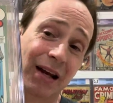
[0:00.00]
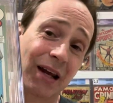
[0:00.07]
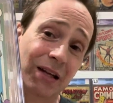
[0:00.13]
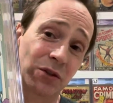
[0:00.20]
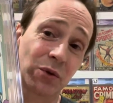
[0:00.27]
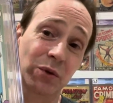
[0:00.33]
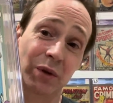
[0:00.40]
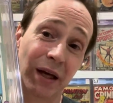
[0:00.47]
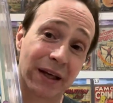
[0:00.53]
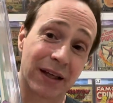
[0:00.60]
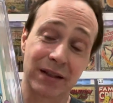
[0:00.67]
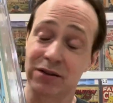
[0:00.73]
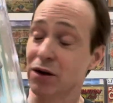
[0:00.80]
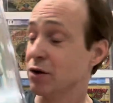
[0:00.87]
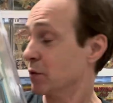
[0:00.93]
do like
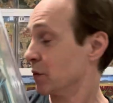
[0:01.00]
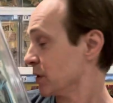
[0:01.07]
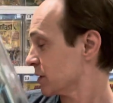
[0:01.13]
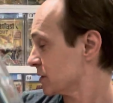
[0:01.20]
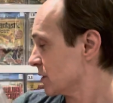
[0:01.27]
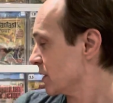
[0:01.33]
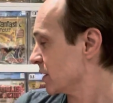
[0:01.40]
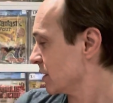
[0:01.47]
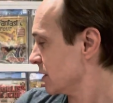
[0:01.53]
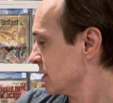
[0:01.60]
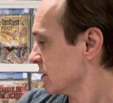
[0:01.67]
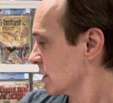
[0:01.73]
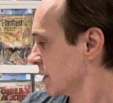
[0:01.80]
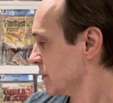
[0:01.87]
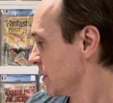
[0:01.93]
his artwork, so I'll
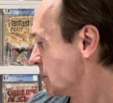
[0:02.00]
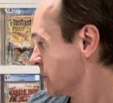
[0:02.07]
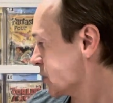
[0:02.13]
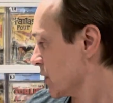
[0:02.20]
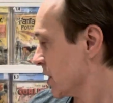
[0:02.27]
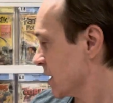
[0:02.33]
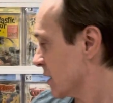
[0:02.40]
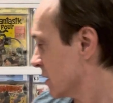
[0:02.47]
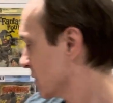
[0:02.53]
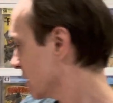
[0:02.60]
give him credit.